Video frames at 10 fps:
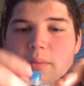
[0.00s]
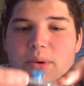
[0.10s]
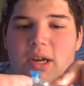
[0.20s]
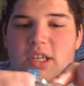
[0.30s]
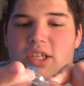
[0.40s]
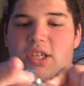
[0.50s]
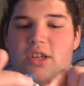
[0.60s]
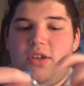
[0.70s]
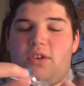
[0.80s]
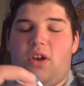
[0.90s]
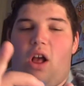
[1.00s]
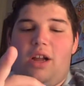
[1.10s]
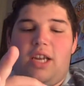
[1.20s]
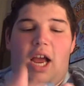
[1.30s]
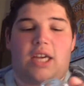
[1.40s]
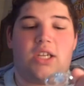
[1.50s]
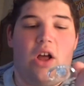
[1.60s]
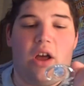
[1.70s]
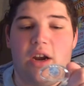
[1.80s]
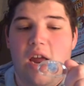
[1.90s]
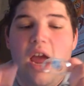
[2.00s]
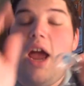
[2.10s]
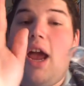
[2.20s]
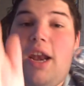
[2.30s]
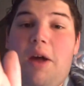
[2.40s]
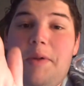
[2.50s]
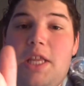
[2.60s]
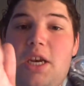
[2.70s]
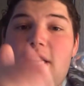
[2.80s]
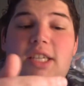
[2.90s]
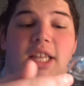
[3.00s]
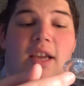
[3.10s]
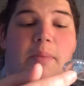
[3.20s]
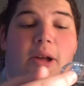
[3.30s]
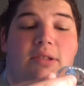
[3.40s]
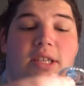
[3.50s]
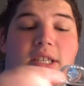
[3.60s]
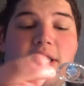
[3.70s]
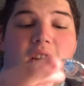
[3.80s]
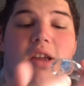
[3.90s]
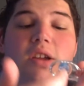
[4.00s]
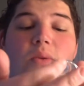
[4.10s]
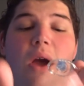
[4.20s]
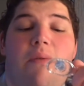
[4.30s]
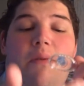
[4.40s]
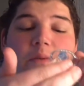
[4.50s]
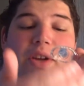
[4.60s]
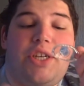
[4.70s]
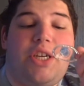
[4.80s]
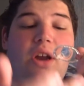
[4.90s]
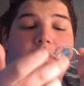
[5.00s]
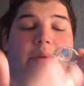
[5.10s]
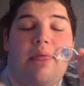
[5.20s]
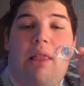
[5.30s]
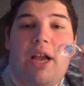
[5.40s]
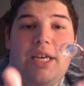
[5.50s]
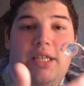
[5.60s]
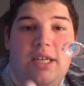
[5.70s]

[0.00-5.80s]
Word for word: Close your contacts on. And now what the nice thing about this is, you have a vision of light.